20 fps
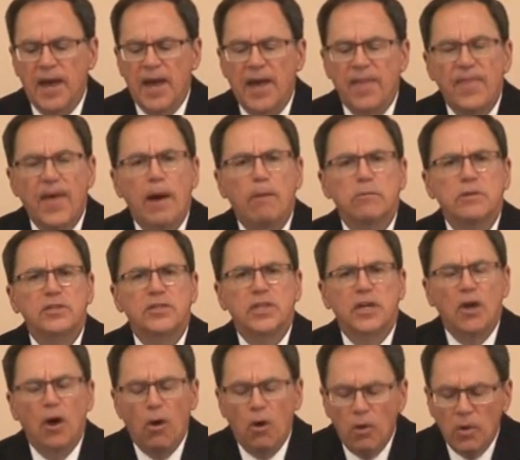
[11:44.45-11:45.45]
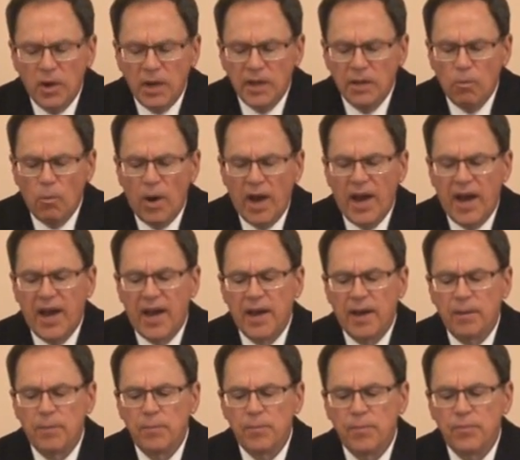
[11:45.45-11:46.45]
And that was the only way
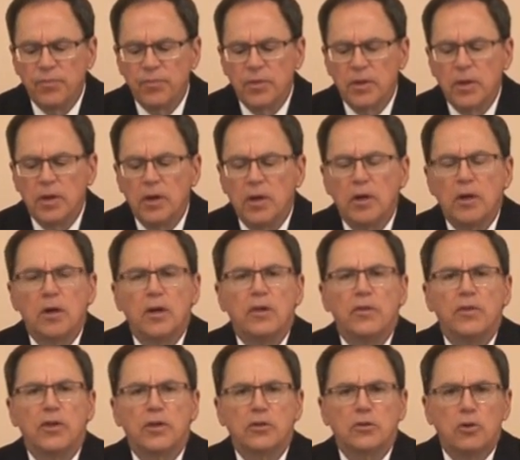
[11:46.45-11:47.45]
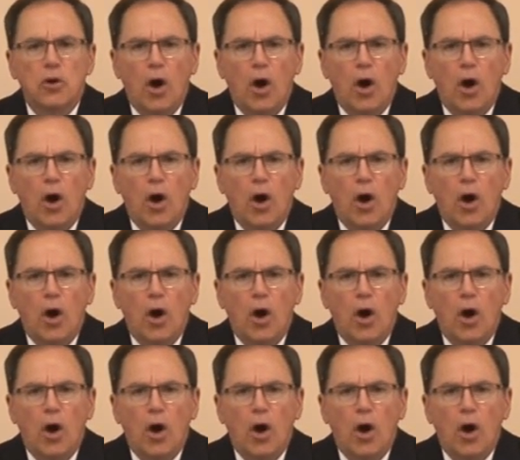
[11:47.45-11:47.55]
that